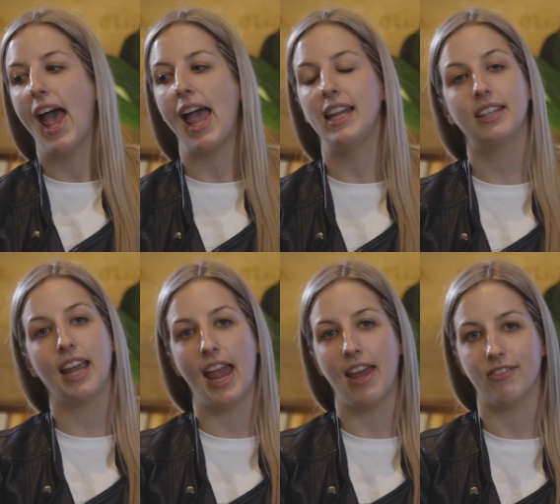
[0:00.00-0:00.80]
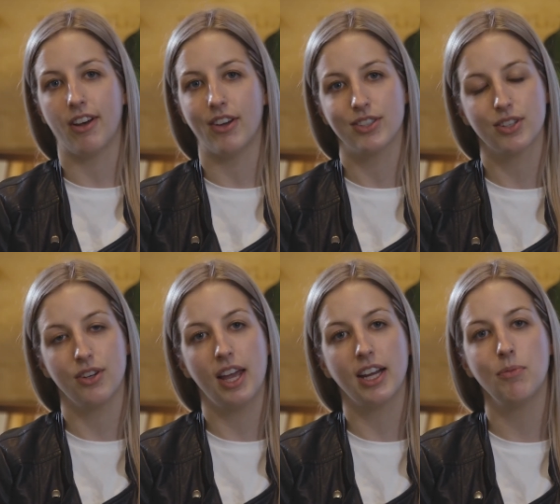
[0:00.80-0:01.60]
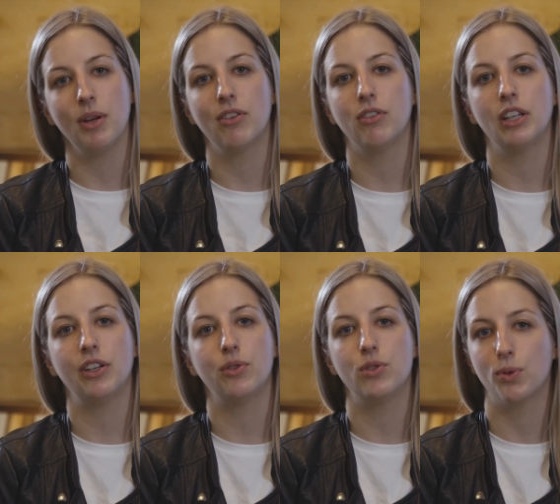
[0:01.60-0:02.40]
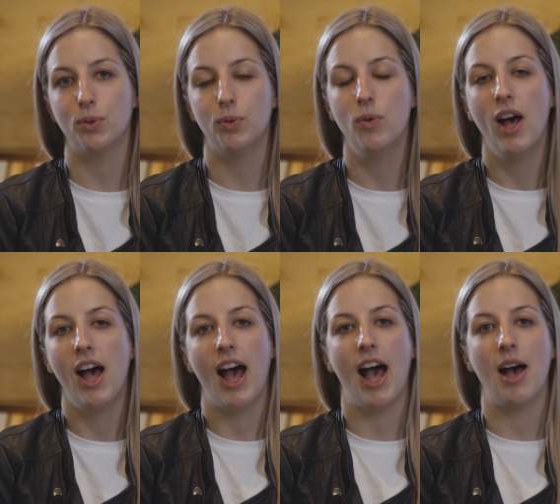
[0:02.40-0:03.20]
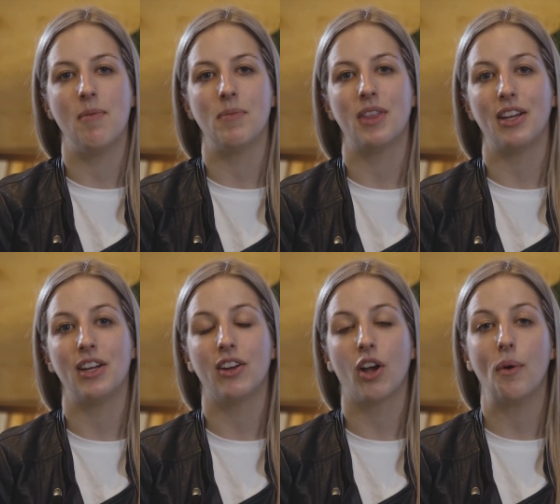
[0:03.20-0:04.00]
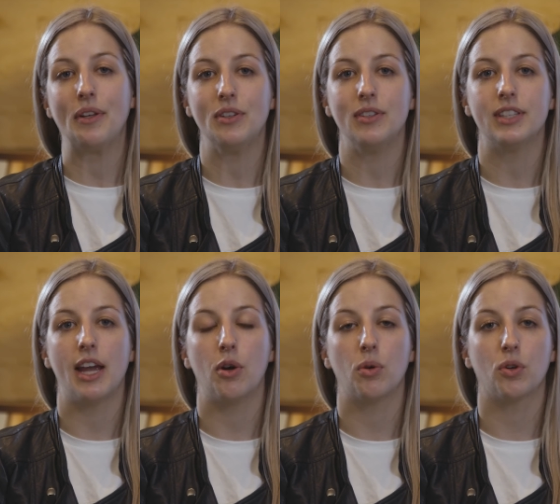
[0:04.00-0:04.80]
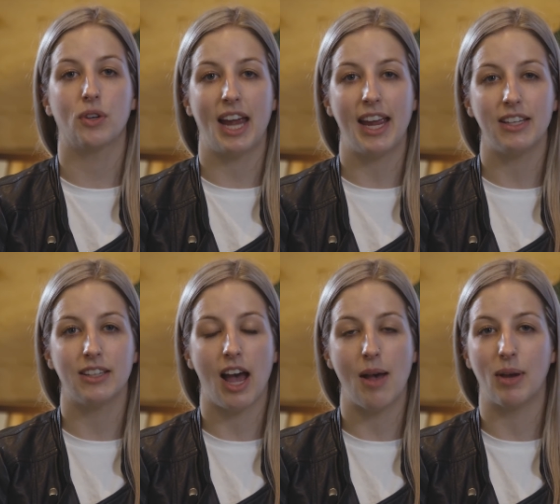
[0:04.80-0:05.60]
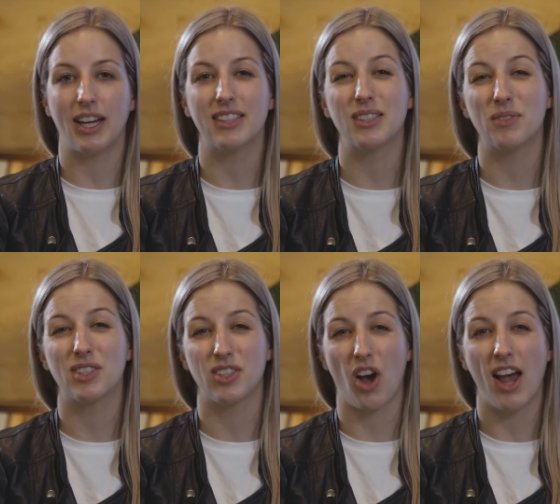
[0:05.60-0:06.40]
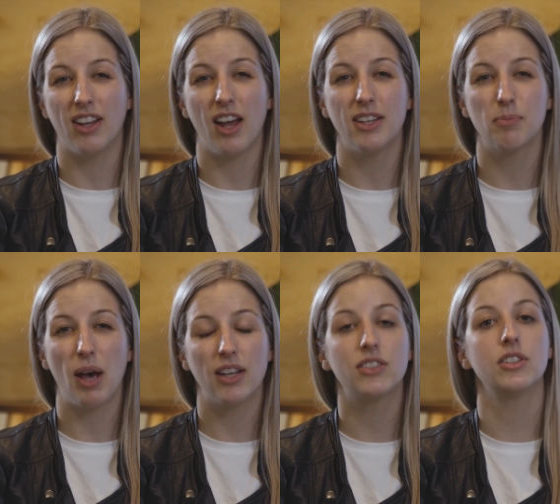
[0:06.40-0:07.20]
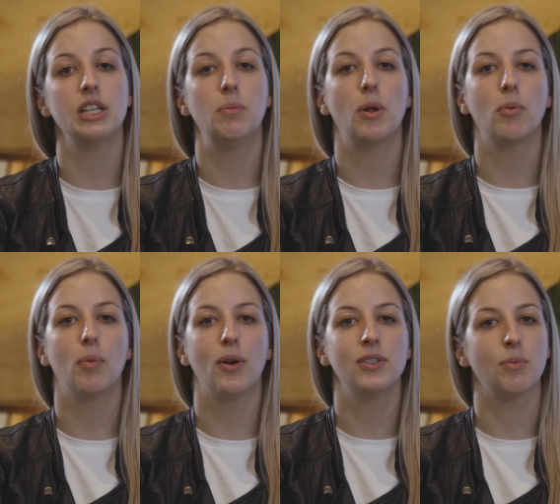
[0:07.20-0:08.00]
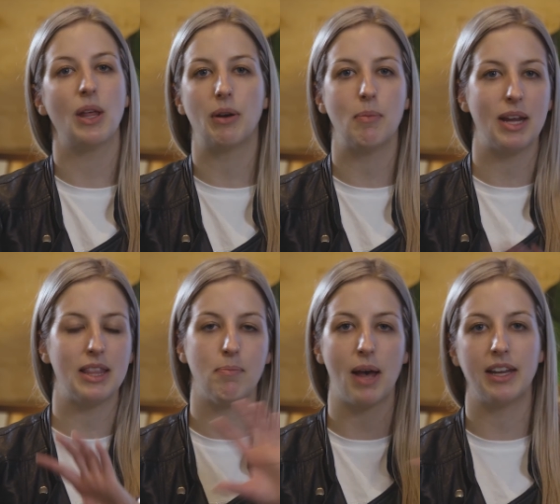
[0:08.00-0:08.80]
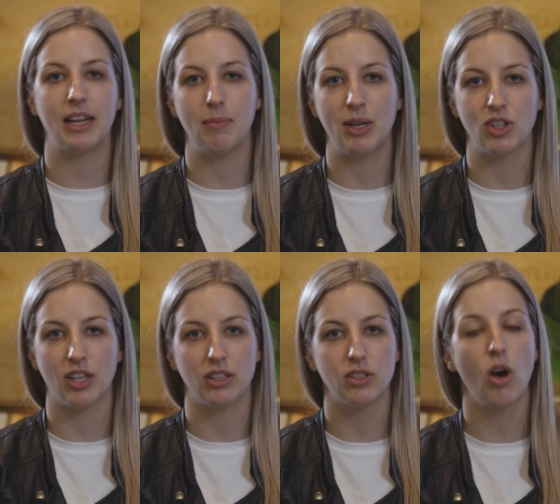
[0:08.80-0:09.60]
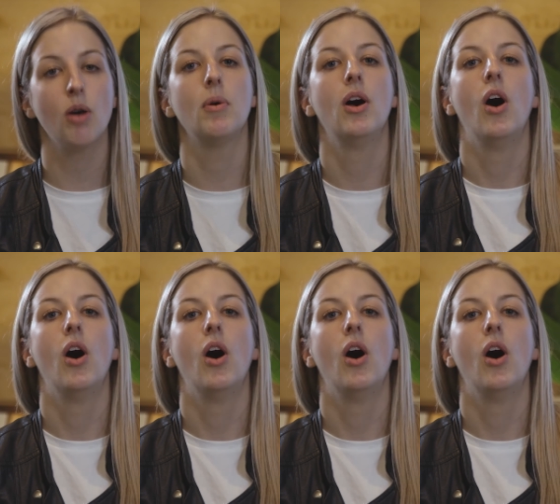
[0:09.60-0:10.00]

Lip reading: And Canva. So that can be a really good tool that you can go and use to help create, I guess, some stylized parts to your blog post, whether it be the banner image at the top,